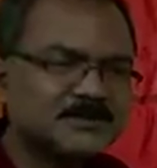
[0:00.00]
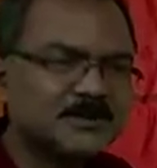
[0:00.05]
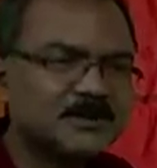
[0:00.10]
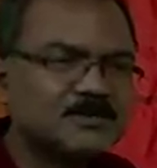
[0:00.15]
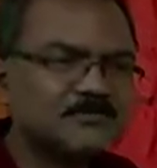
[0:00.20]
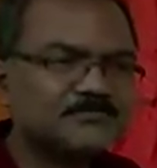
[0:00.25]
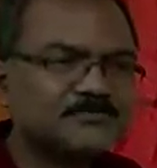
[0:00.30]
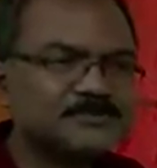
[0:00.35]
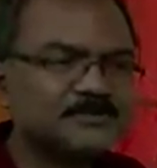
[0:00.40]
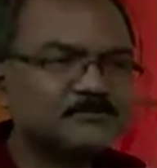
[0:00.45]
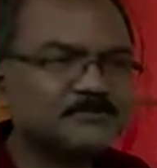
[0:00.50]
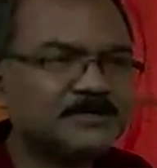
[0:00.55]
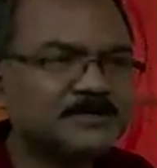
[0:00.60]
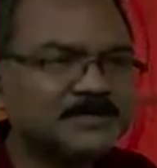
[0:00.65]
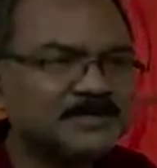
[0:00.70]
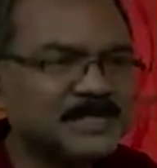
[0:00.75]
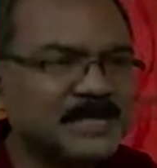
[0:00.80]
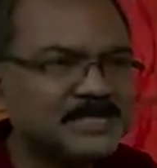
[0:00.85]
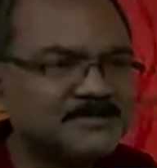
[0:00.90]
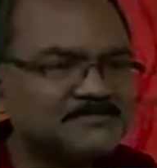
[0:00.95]
of
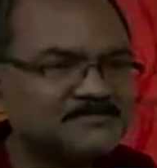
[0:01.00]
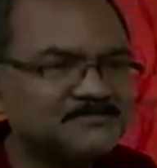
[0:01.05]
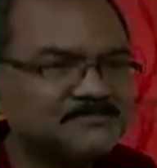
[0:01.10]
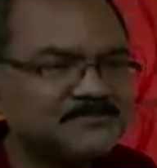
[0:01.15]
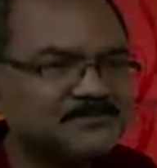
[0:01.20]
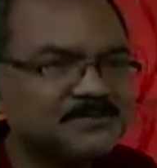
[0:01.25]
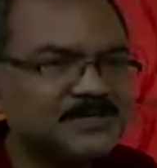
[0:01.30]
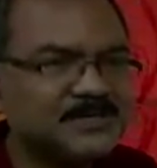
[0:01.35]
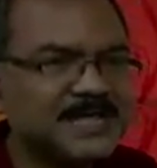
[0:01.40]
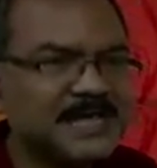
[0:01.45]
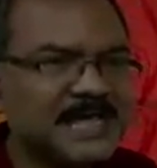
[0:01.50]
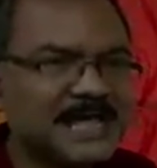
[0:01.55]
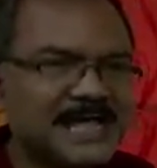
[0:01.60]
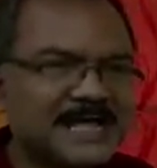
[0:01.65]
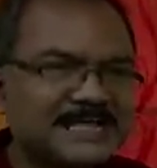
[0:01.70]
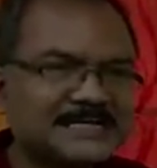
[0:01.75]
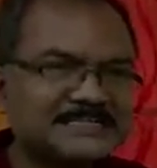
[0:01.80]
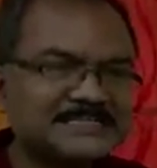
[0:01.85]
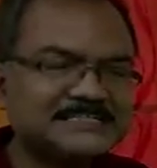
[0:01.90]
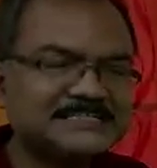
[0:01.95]
human life
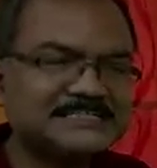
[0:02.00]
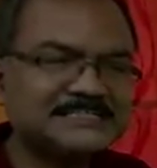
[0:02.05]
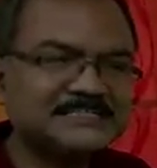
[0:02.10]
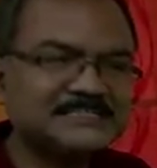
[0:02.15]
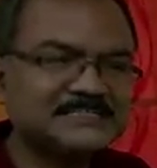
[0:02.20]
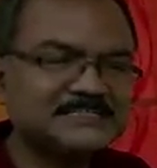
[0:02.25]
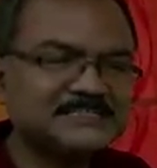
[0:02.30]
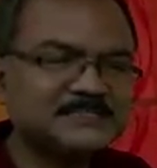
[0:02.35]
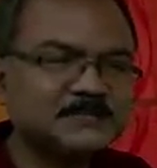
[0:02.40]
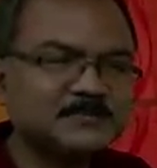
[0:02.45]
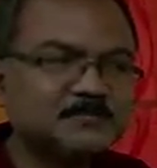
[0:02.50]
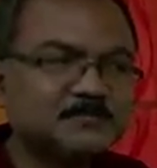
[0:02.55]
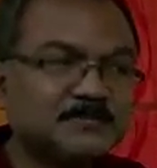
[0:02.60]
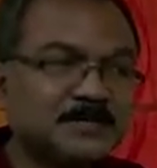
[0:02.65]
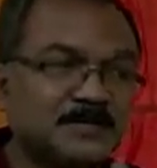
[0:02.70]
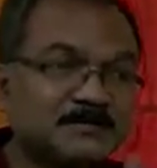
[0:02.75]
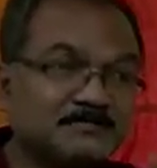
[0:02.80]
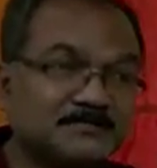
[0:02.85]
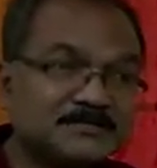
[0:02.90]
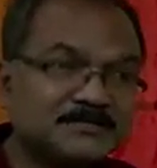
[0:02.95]
and
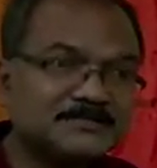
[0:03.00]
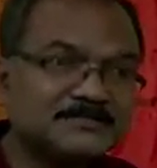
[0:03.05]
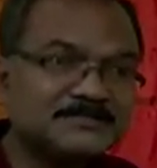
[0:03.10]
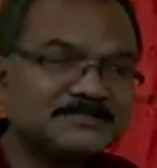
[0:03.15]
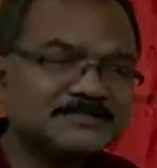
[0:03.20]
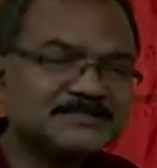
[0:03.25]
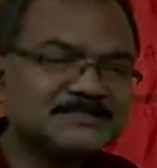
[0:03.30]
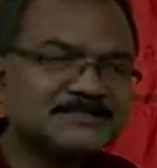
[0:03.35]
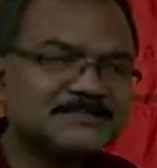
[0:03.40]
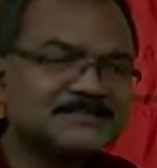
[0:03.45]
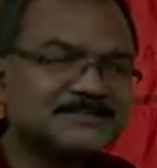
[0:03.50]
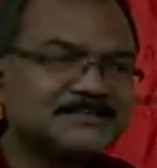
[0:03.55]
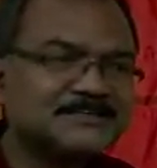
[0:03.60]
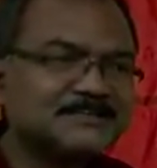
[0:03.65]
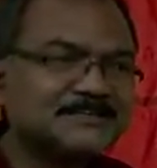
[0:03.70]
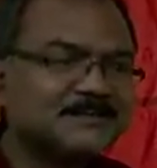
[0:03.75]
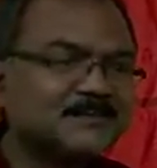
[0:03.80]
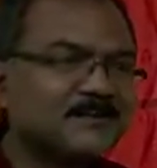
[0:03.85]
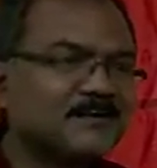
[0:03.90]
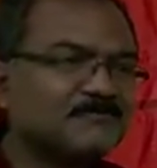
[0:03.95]
permanency
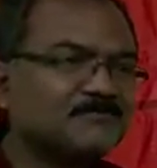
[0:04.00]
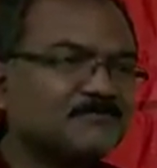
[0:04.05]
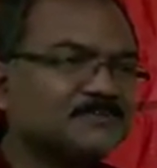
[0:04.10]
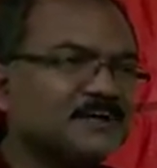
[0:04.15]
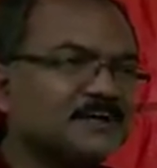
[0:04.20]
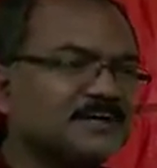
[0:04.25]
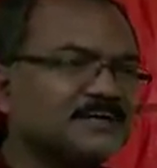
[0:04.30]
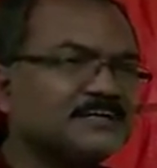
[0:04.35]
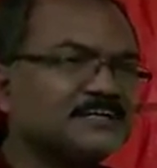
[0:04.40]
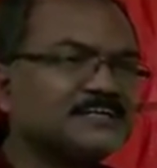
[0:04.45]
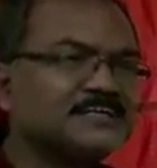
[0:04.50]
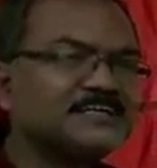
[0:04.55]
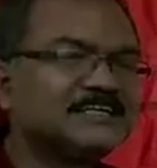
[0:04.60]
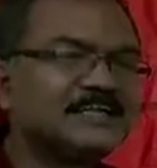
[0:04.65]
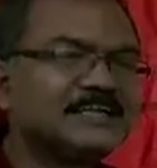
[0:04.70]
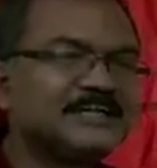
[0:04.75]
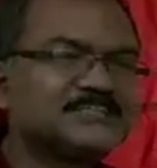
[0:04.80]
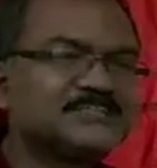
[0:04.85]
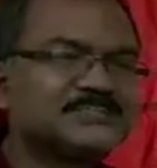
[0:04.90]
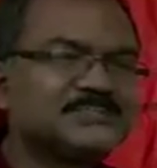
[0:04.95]
of the
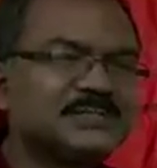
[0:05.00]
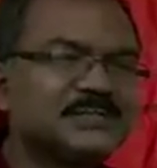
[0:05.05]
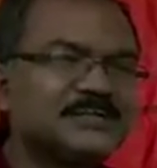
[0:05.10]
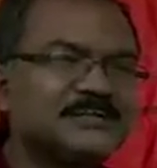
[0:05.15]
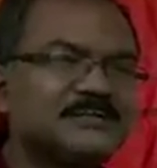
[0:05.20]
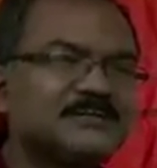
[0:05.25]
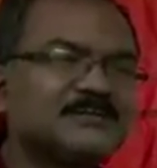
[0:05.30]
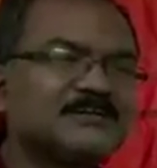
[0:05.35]
natural